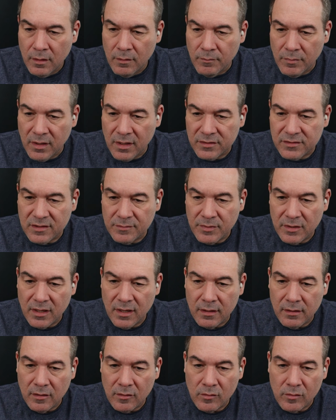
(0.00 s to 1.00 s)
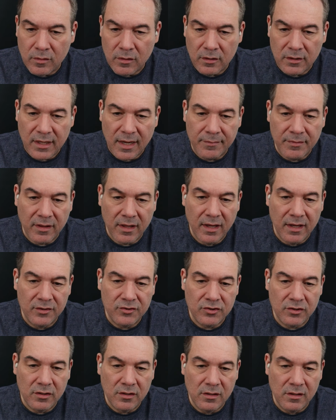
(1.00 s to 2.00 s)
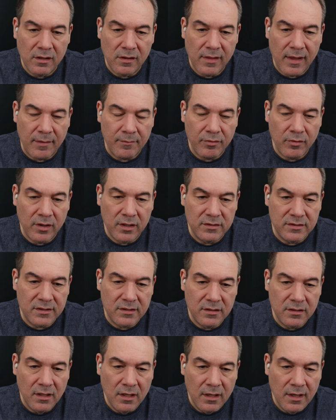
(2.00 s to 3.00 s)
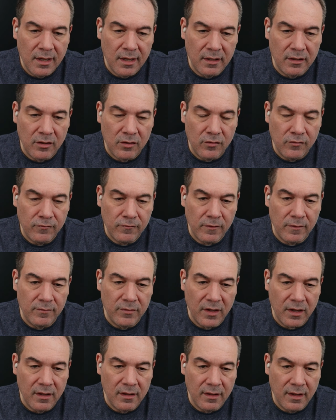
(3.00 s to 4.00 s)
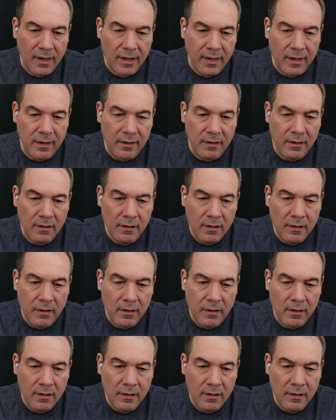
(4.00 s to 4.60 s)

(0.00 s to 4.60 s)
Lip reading: be a simple hello world application that prints hello from the client.